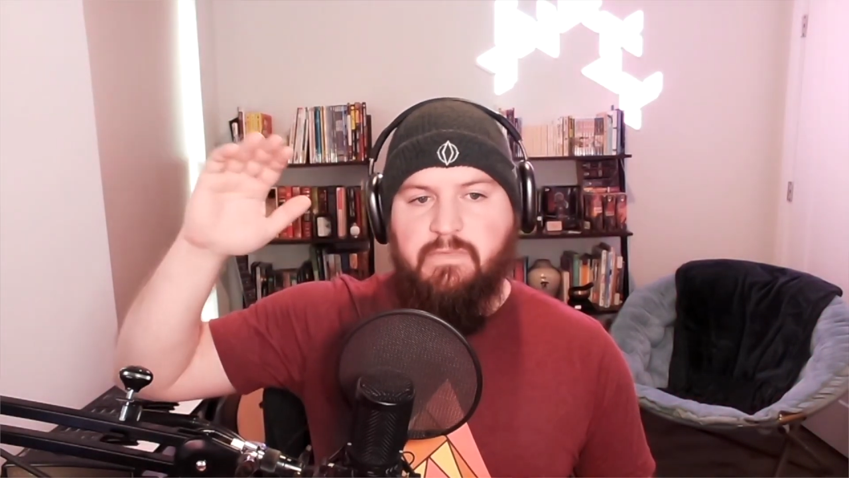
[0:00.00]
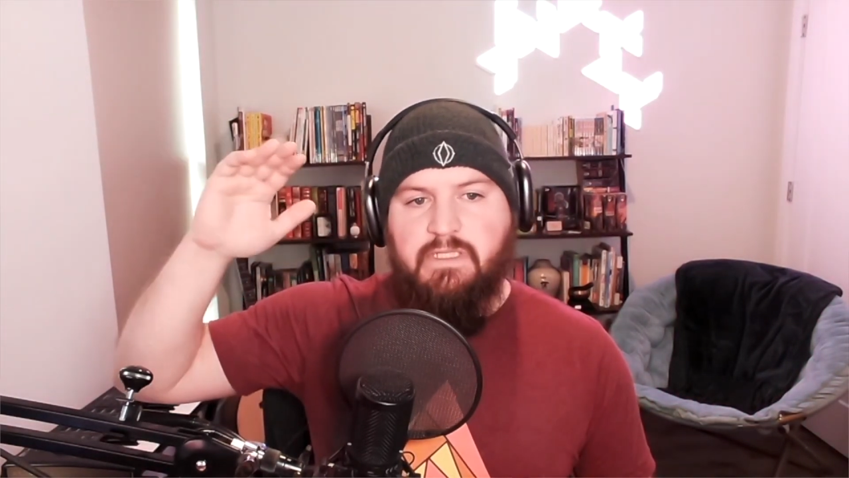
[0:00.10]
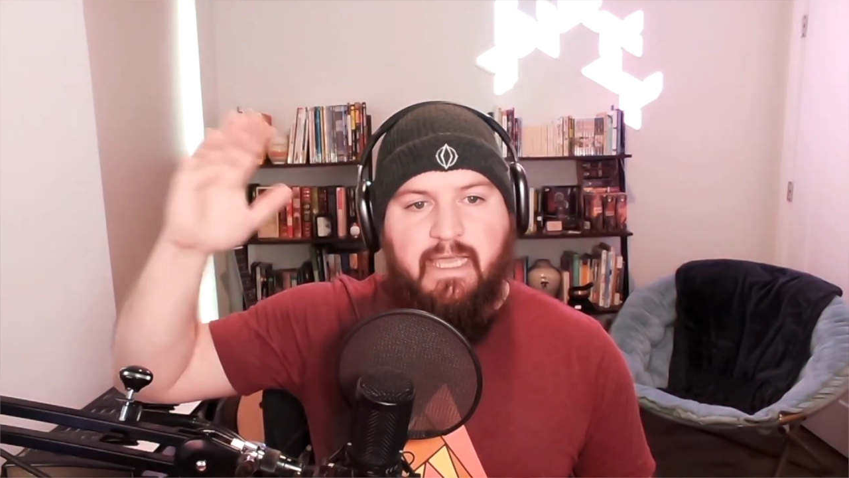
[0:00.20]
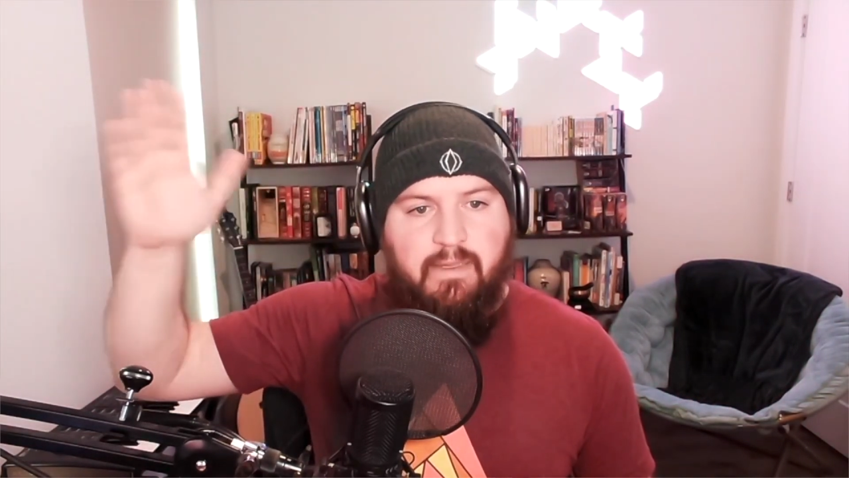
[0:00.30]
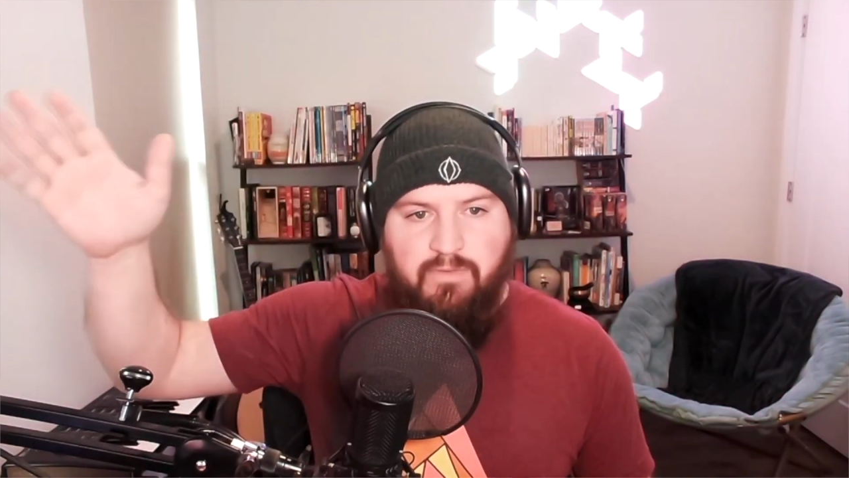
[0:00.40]

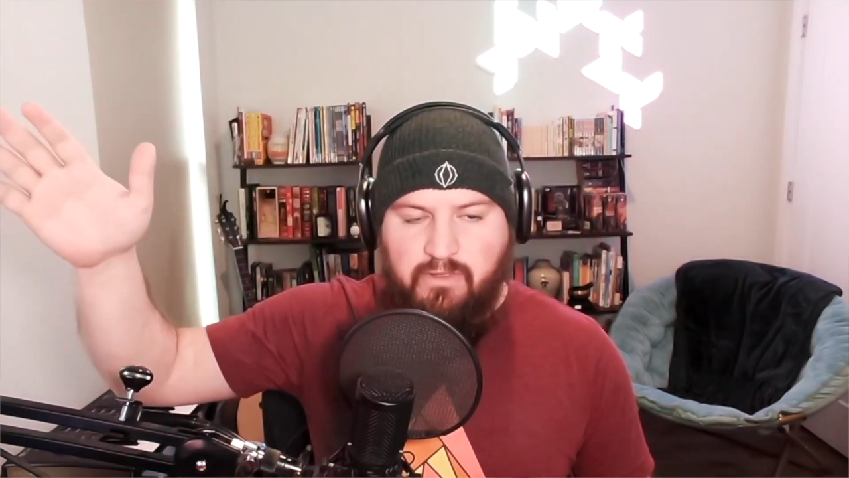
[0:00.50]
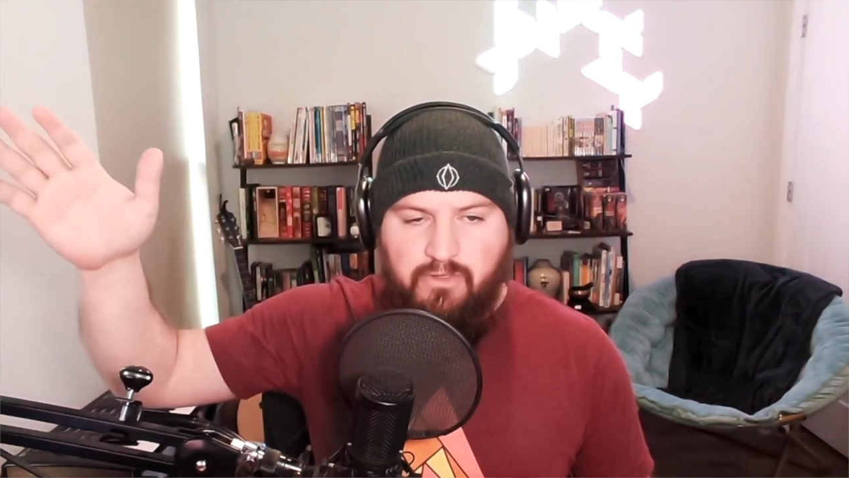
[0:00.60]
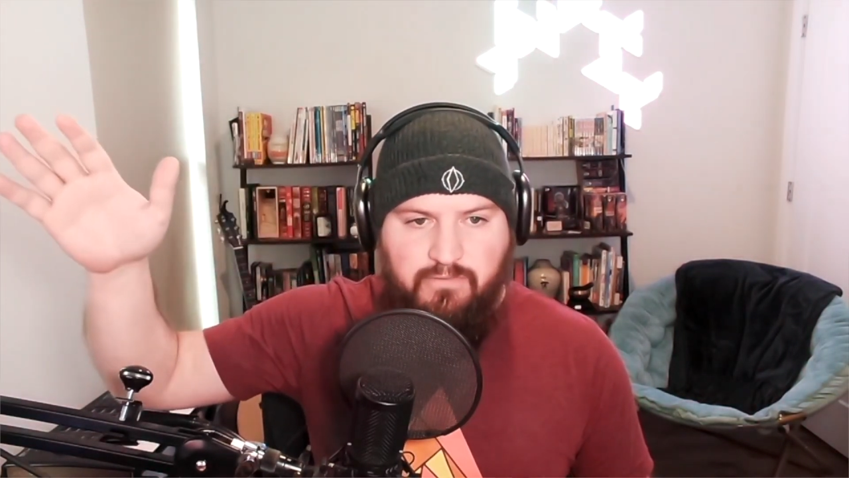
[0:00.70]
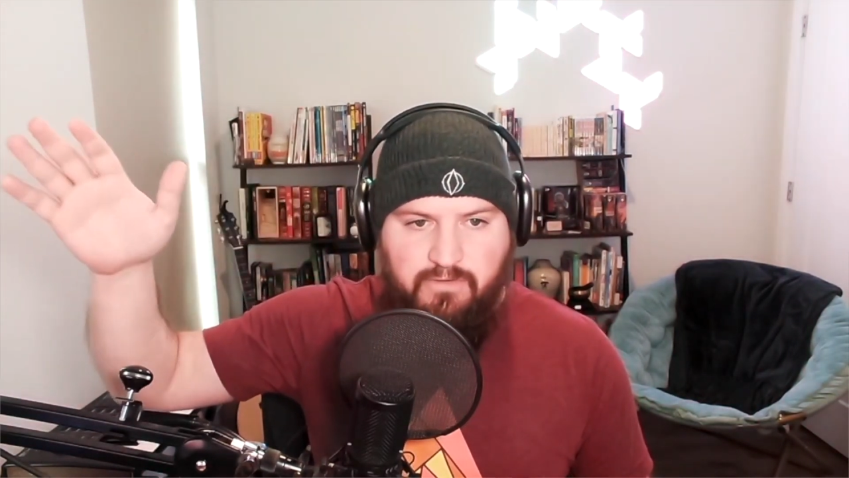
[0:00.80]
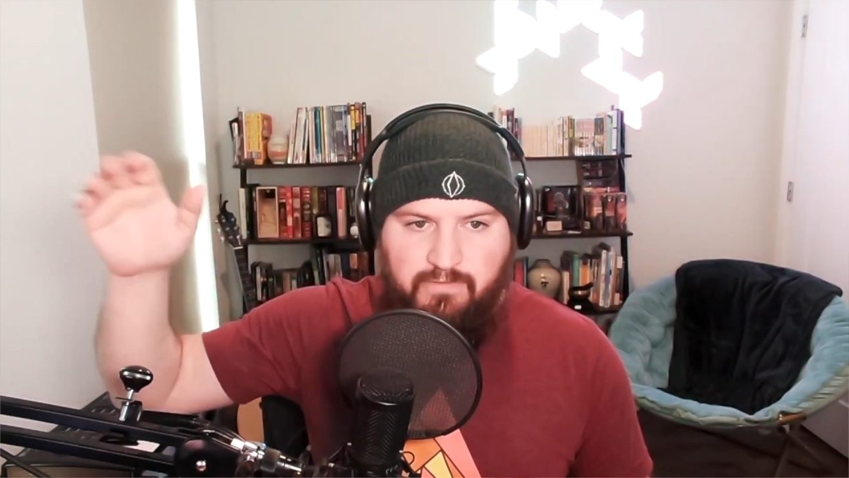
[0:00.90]
type that
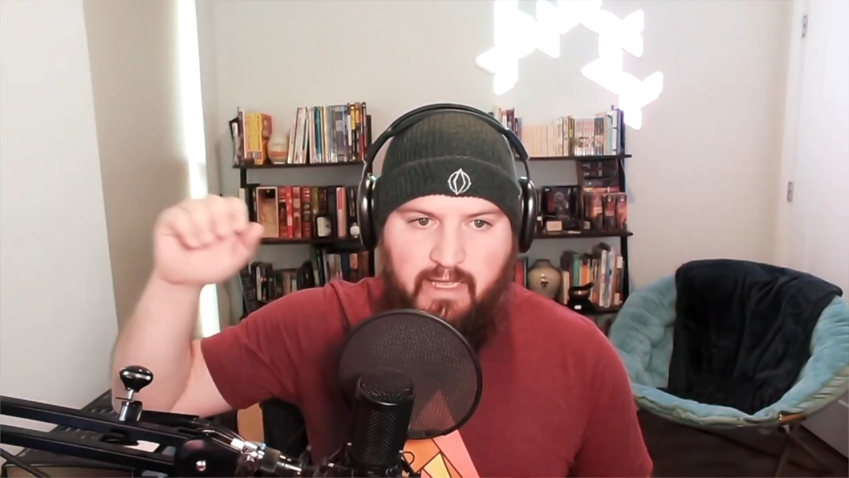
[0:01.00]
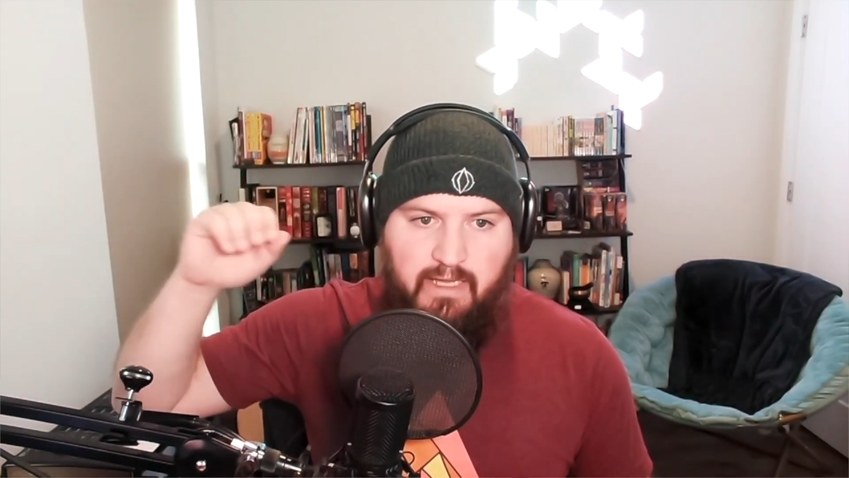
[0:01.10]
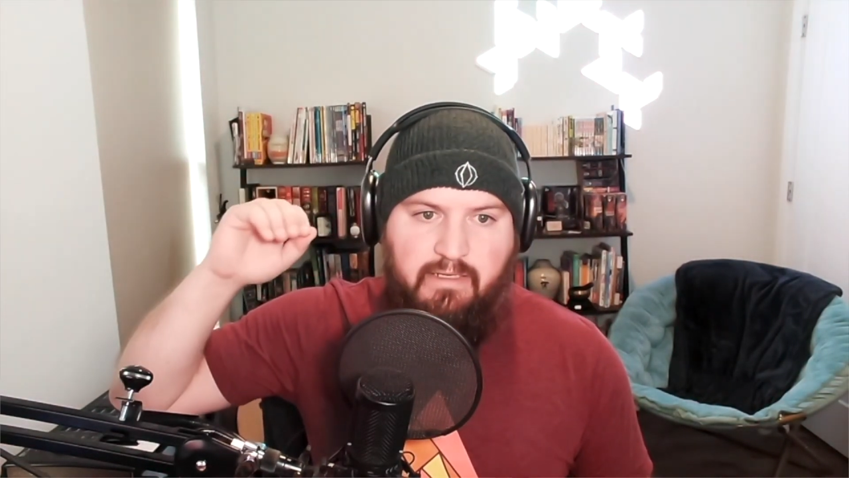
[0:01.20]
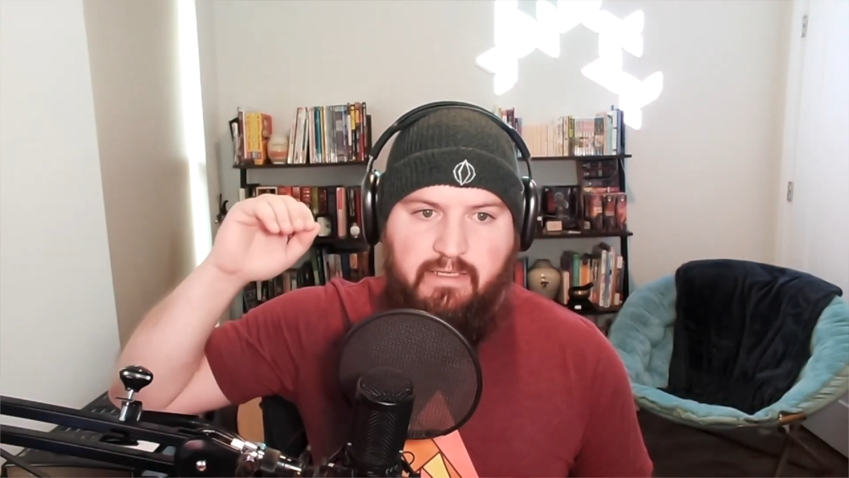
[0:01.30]
you've defined.